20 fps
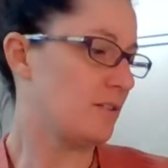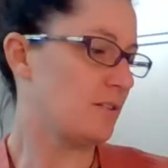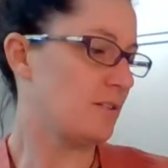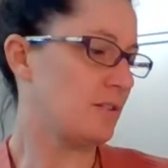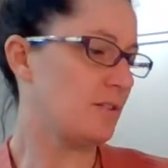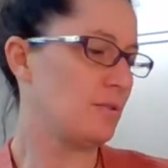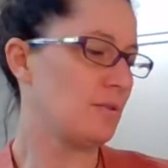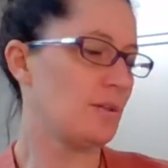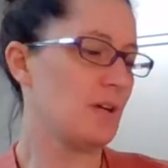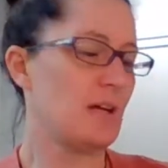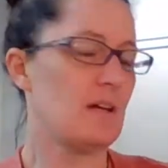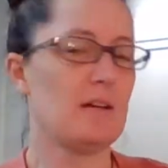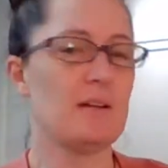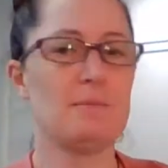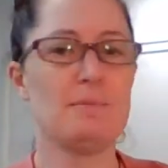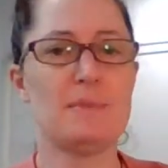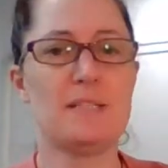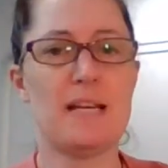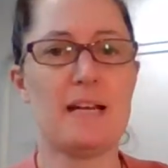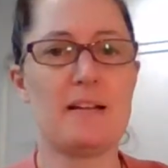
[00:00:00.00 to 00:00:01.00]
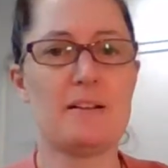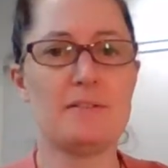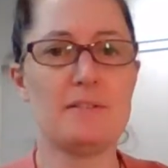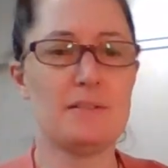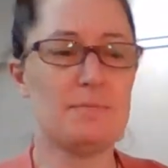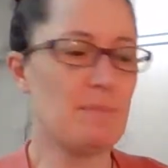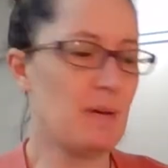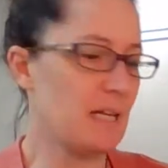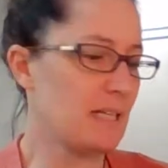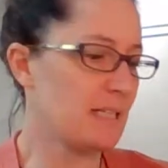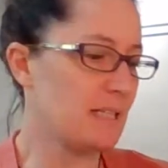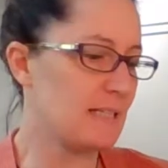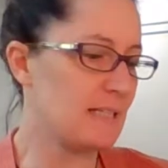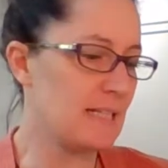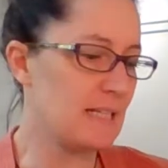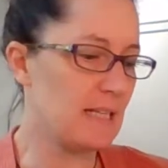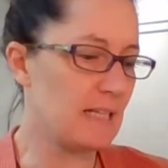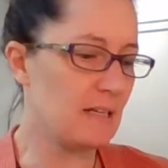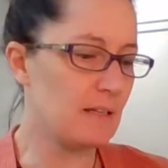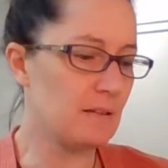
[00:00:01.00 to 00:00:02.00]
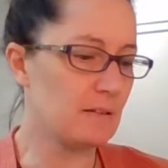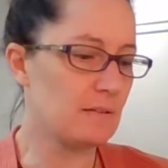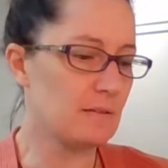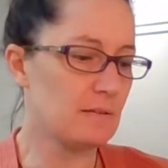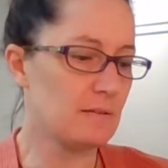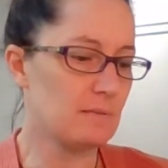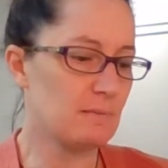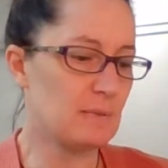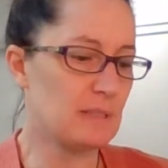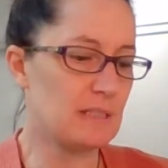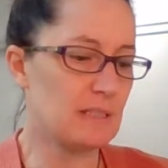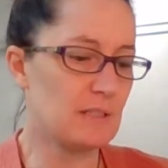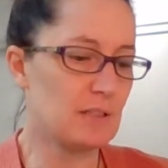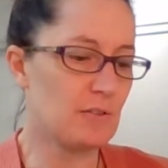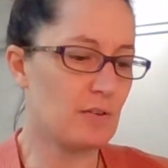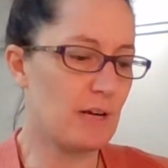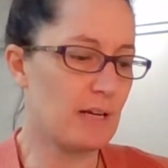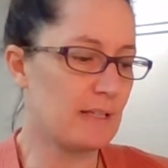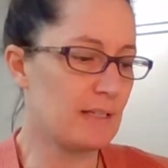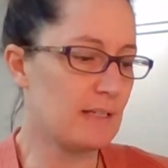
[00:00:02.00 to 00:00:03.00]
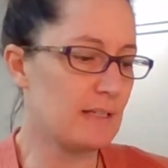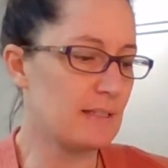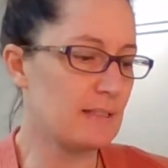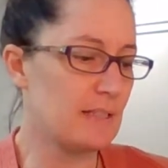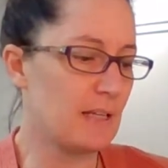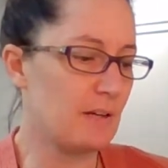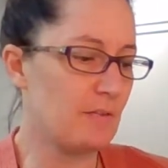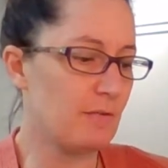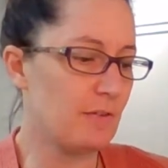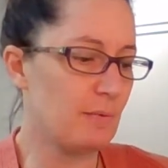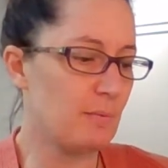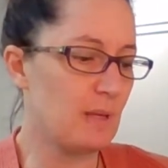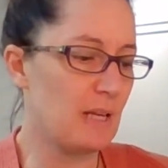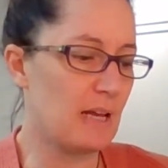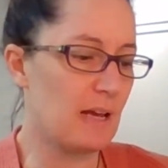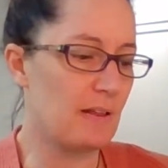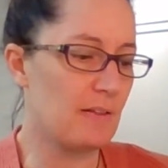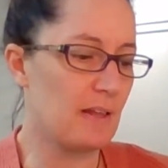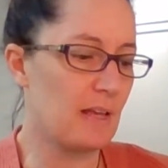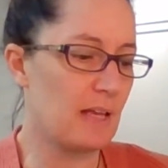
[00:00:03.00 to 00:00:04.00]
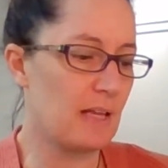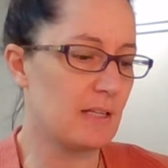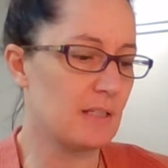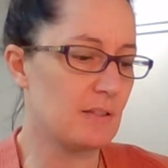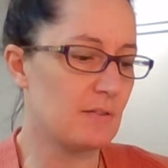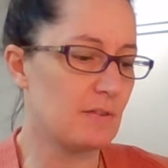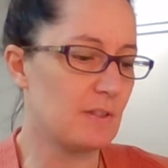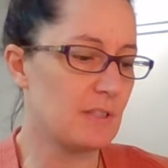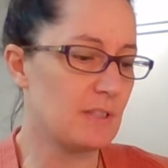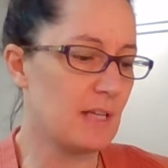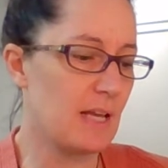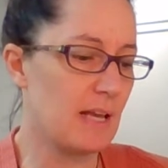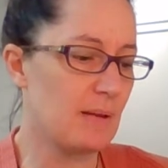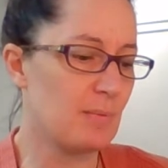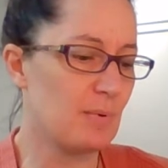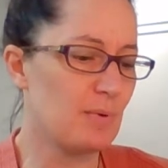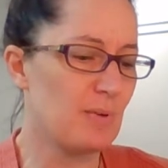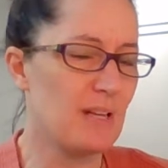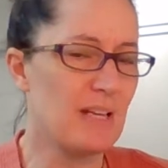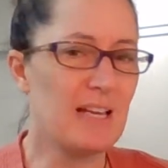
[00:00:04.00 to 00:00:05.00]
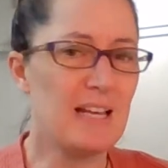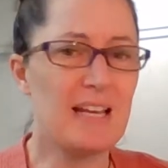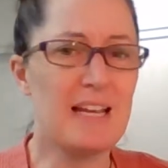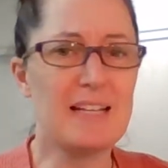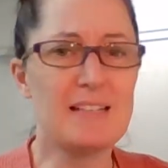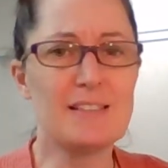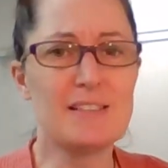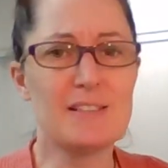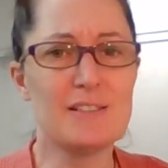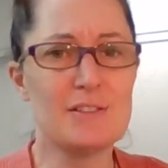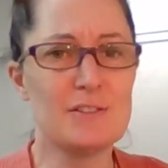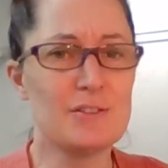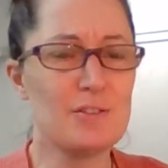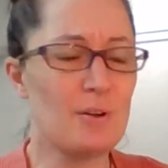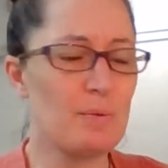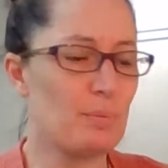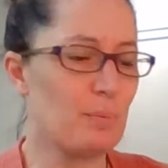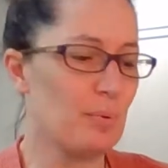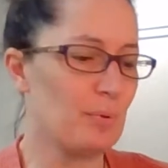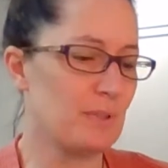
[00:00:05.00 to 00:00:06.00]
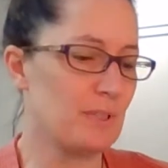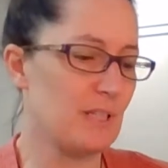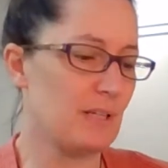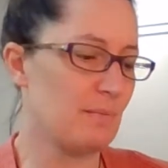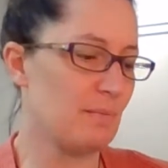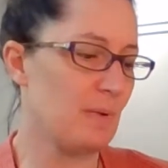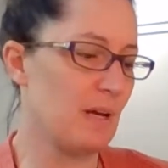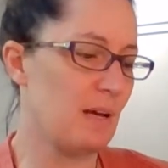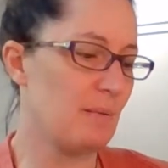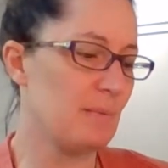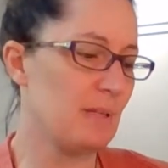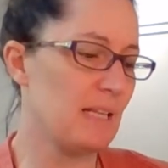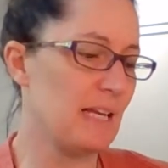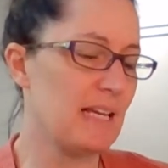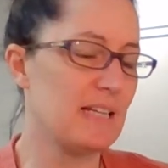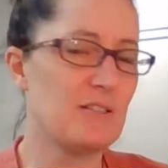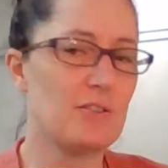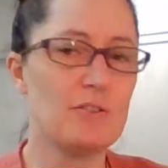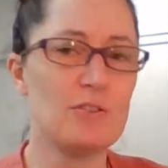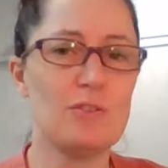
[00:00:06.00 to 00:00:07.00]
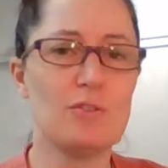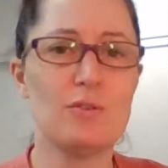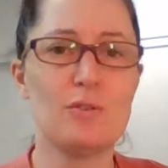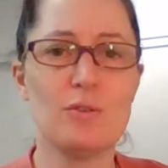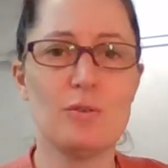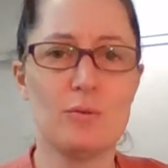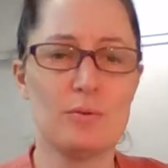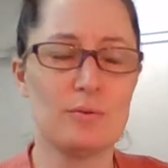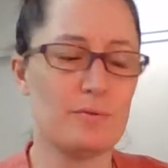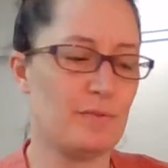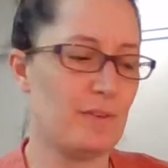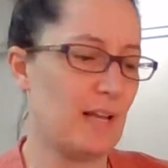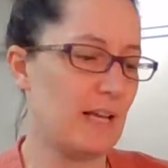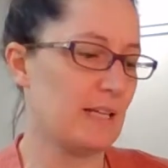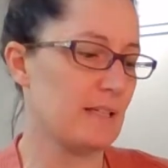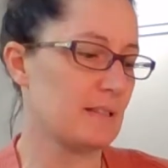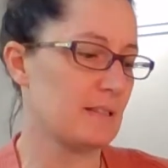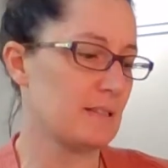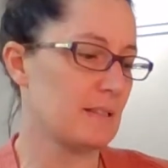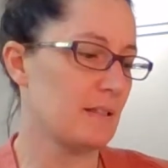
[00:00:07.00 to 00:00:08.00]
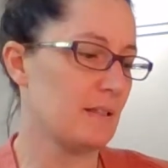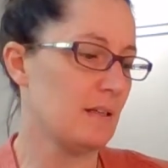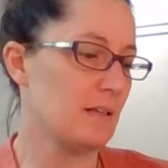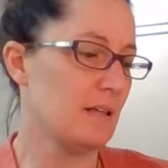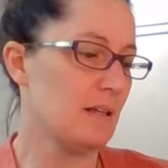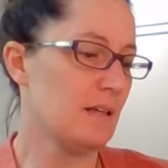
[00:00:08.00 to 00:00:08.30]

Do calm down, my dear, Mrs. Kranky said from the other end of the table, and stop putting marmalade on your cornflakes.